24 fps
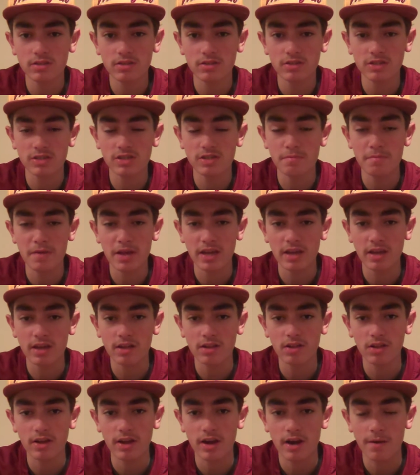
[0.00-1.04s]
just to make
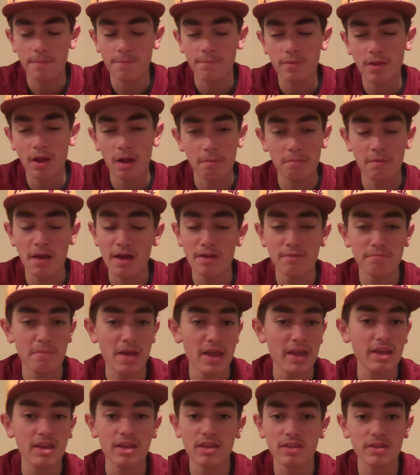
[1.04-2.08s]
it clear, I'm not
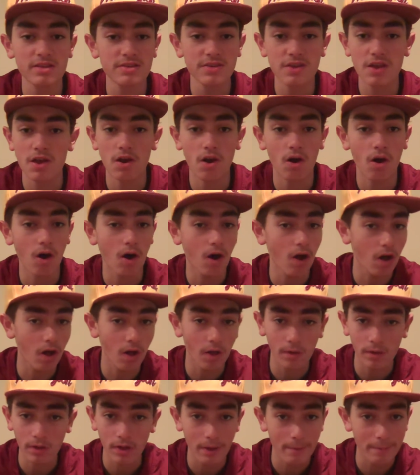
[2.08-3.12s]
making this at
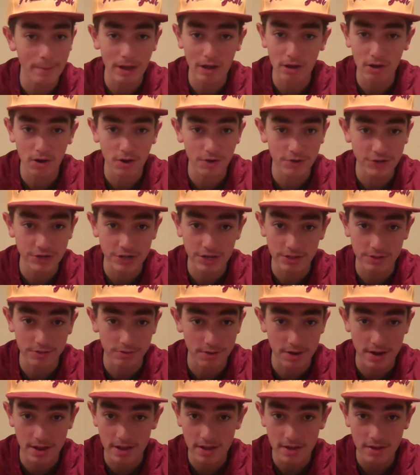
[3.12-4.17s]
all about
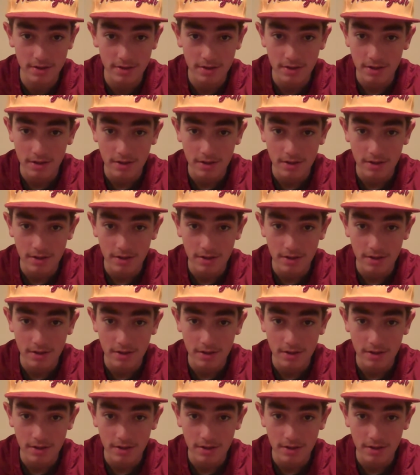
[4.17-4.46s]
RG3,